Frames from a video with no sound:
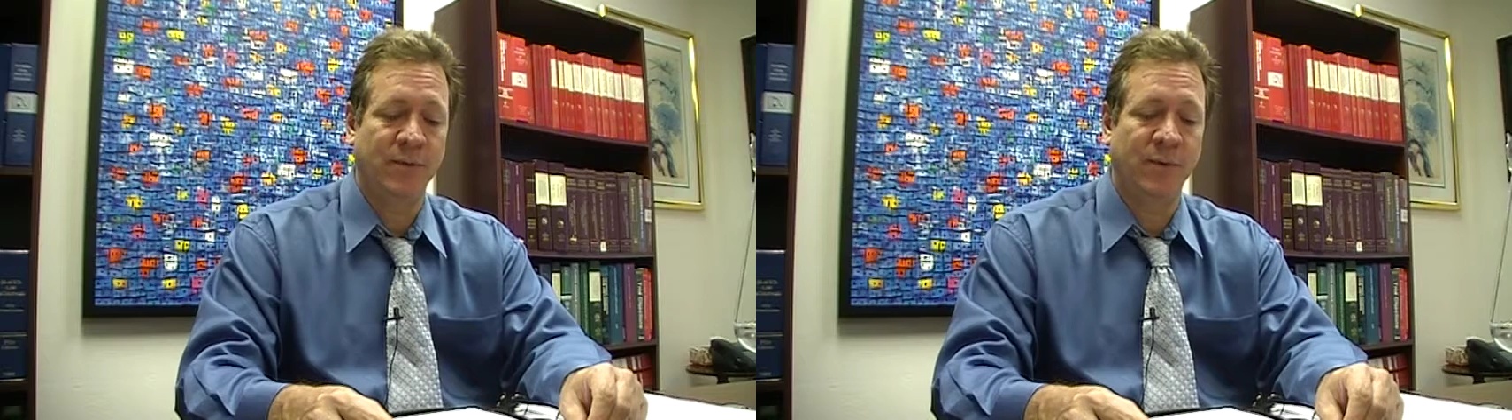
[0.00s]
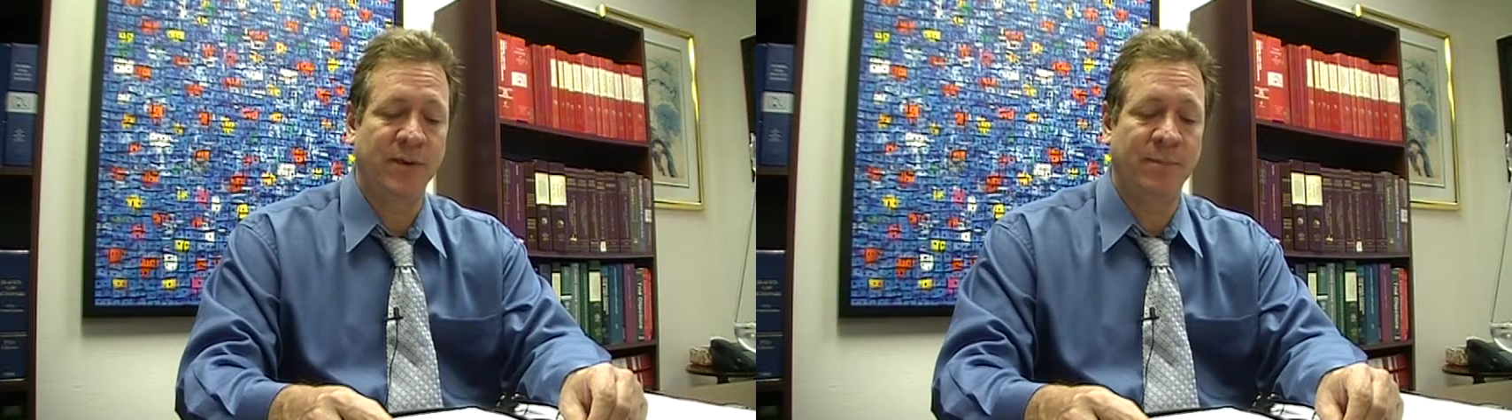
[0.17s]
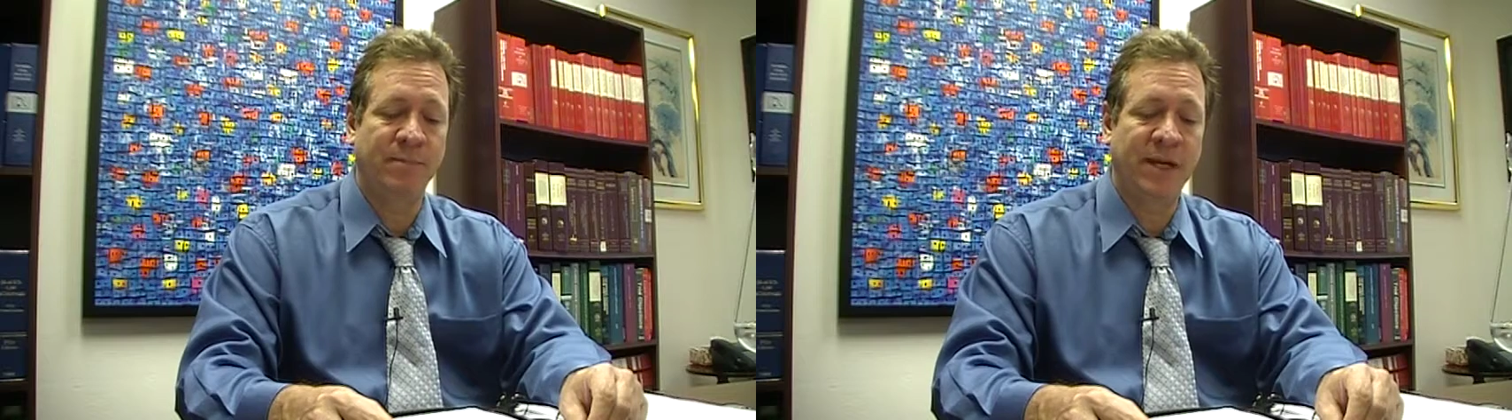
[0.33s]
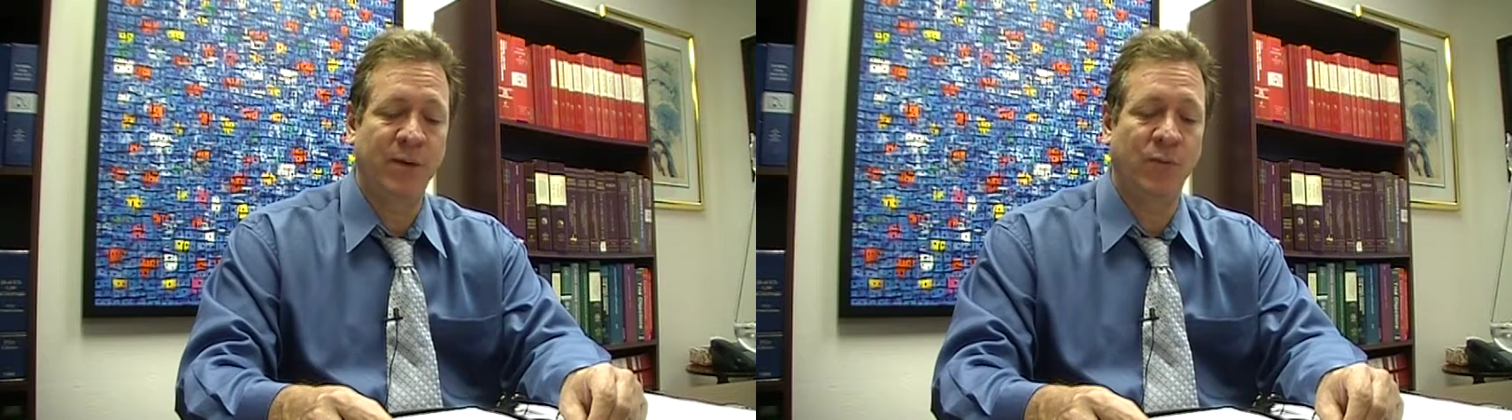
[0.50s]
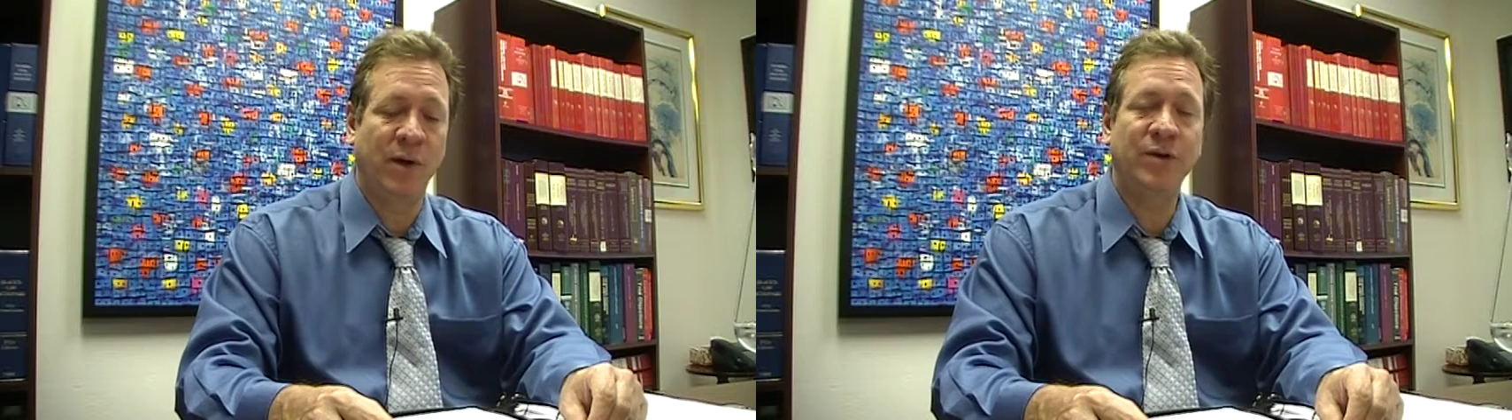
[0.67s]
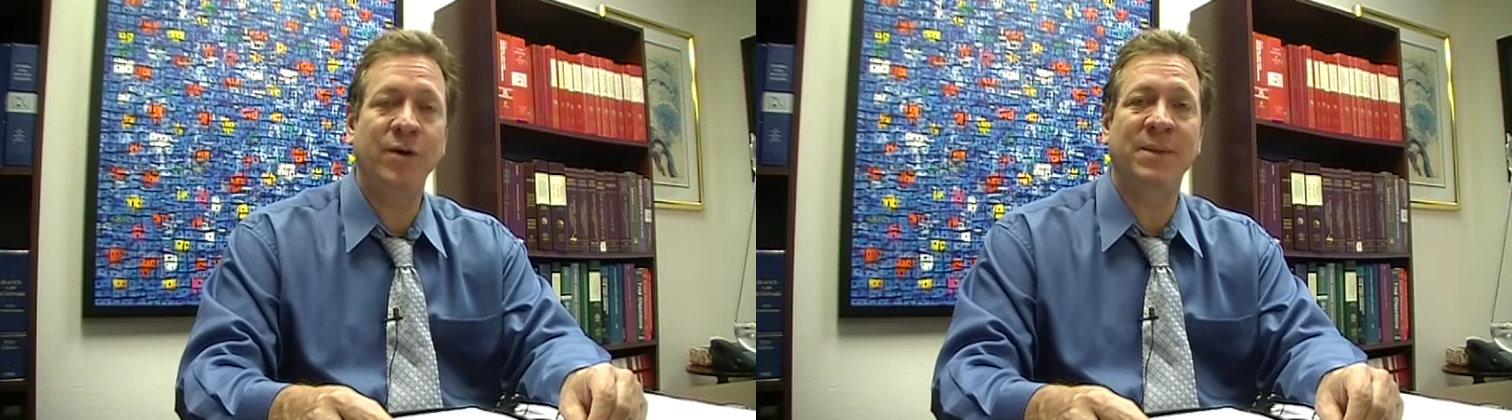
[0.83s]
with a
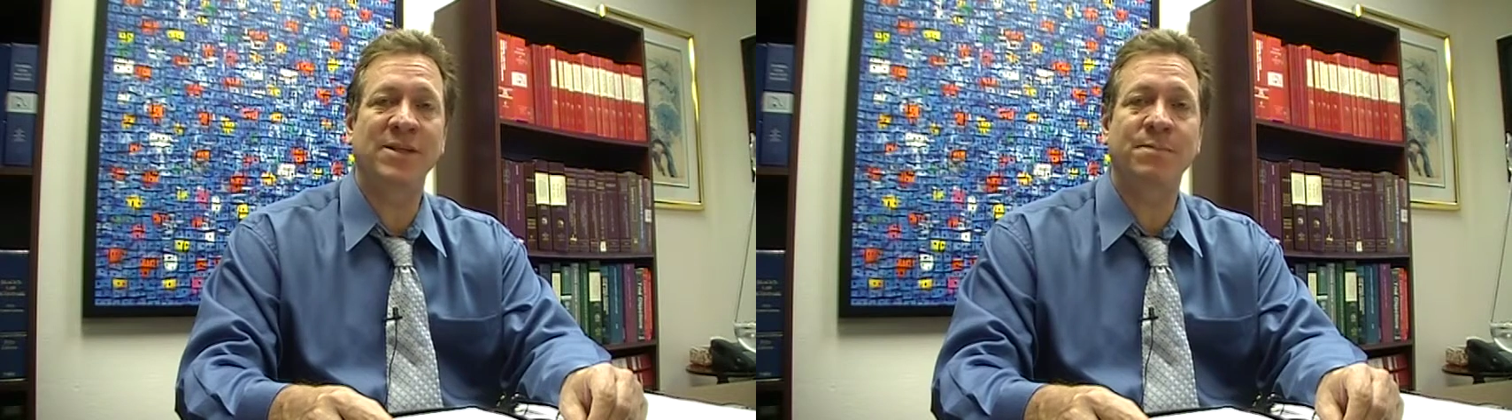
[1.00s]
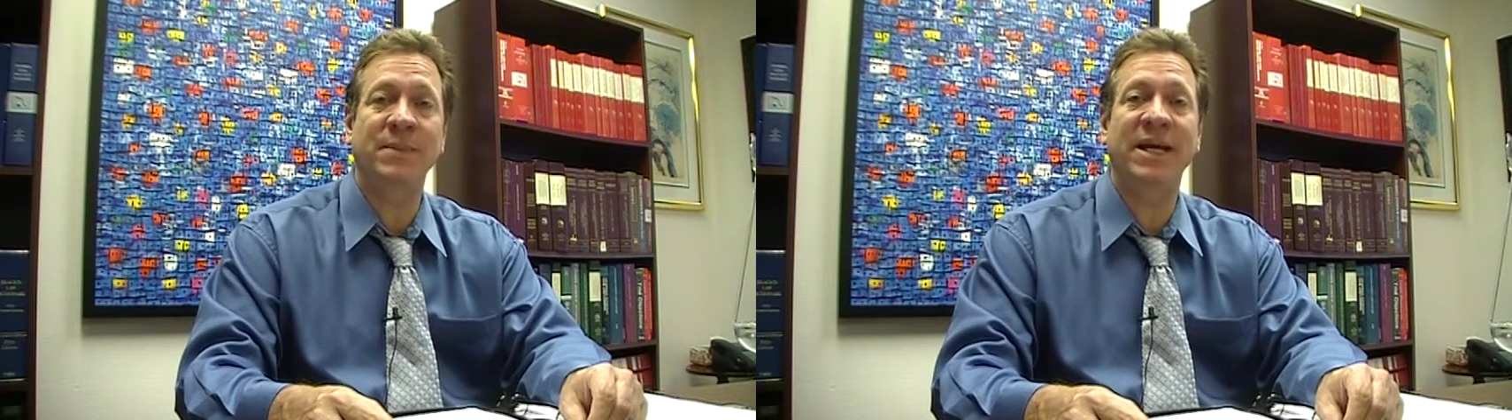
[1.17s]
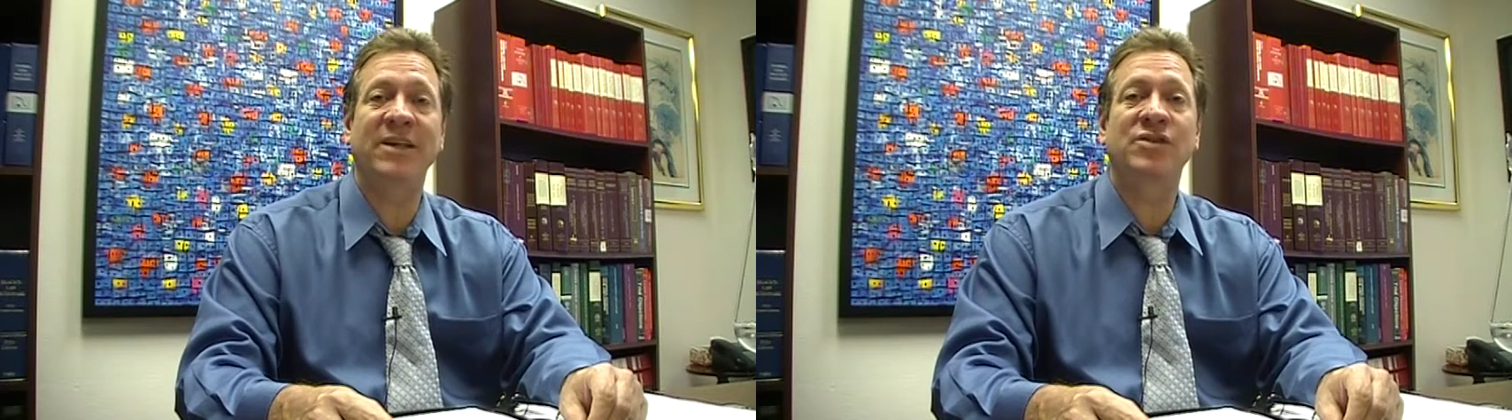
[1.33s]
B1, you must be